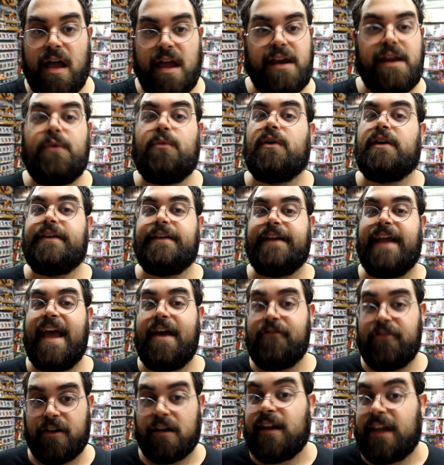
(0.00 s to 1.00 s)
and he would
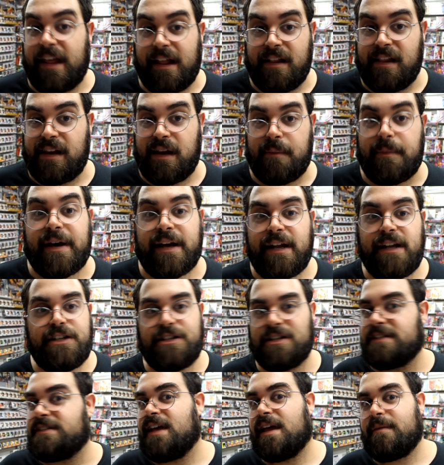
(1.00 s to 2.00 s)
never kill anybody,
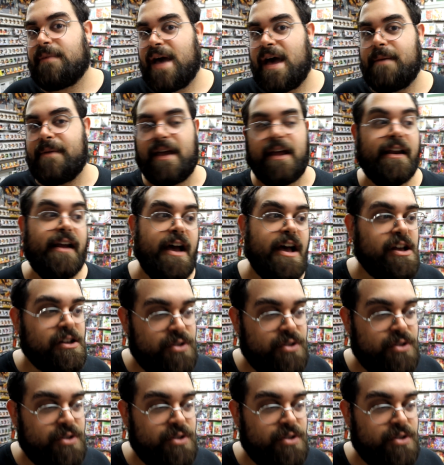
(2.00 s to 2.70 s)
just like Batman.